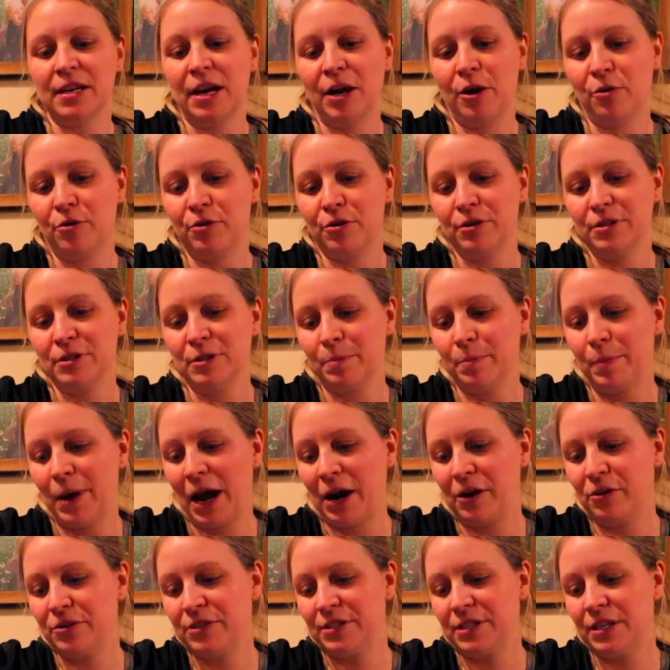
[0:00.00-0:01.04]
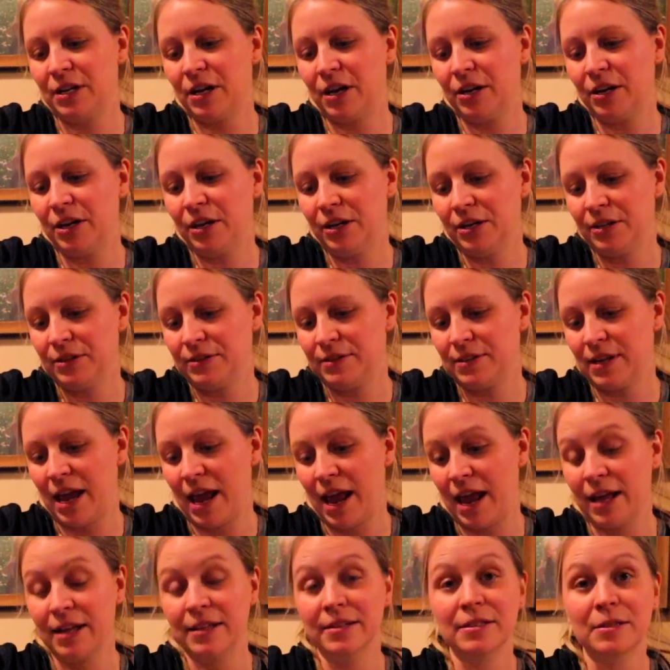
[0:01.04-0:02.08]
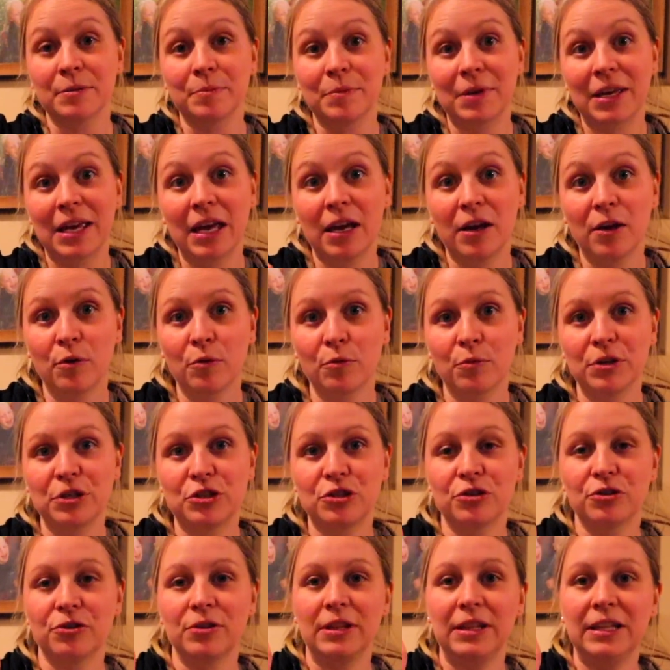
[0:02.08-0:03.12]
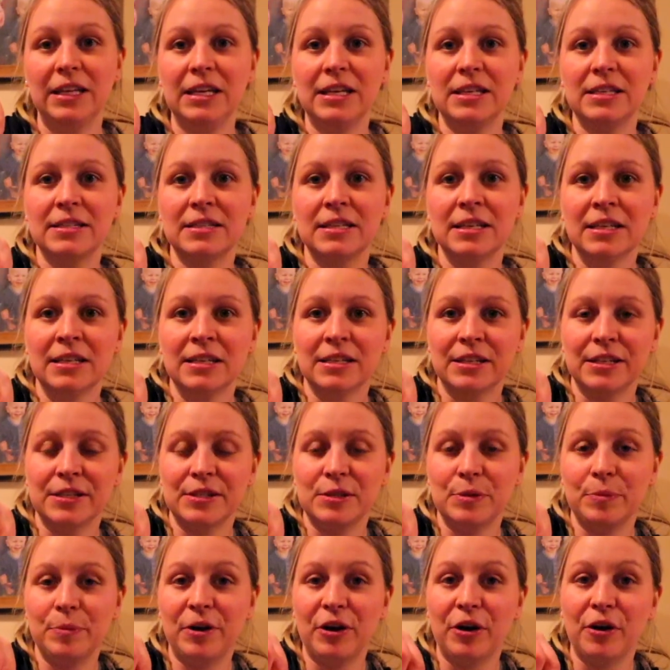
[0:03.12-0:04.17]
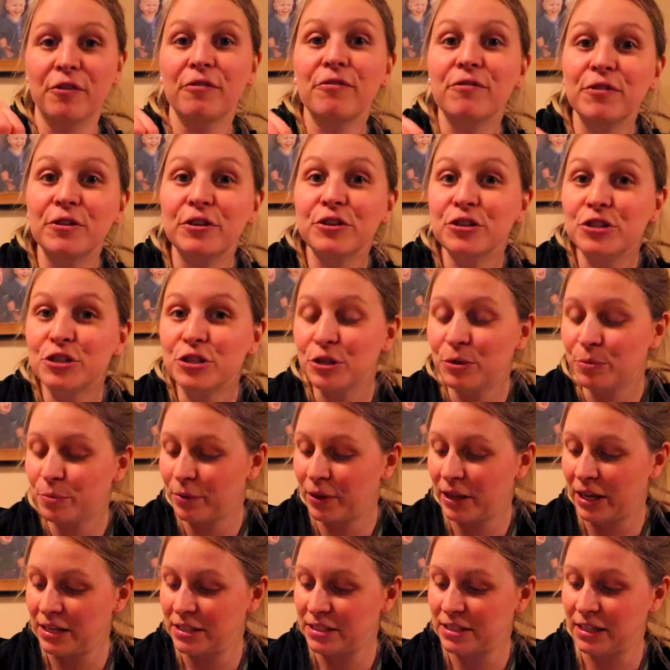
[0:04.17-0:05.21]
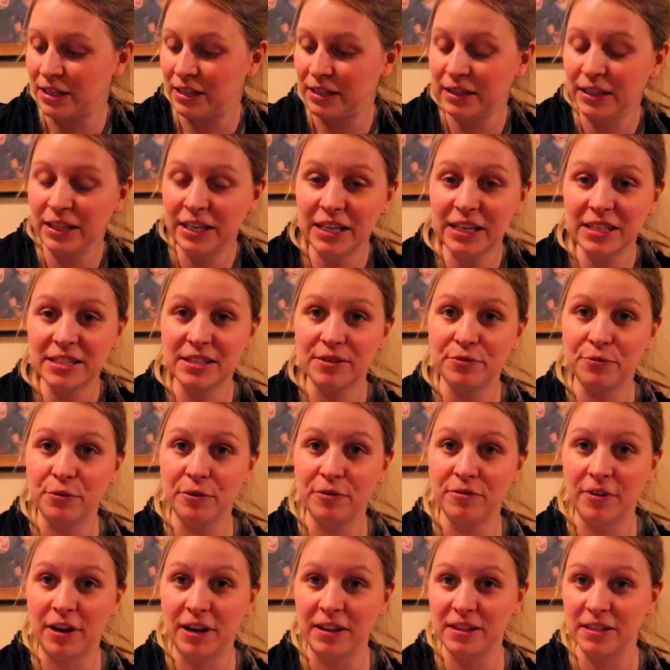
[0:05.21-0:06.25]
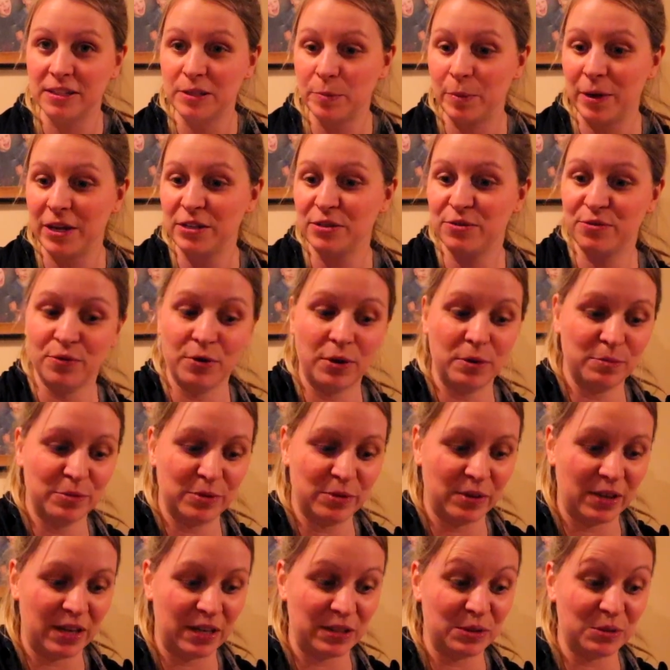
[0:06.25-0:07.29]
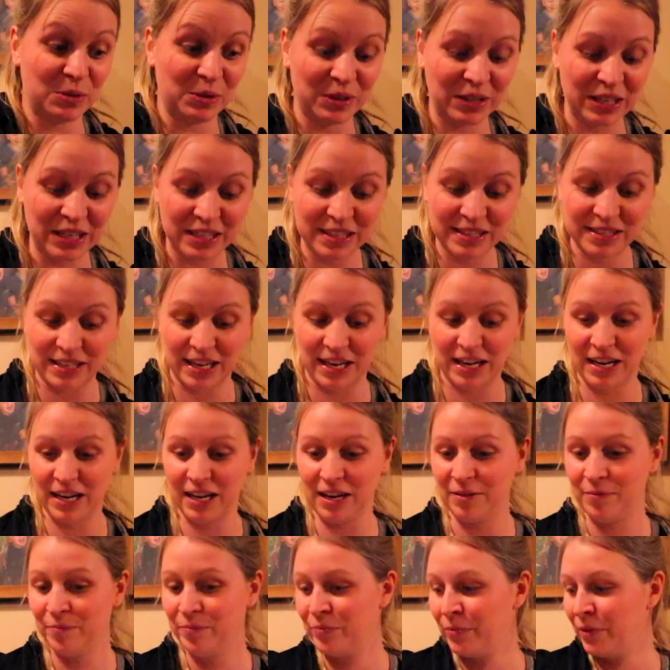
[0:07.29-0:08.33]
I ordered some Patterson onions and some King Richard leeks. This will be our first year planting leeks if we find the space for them, so that's really exciting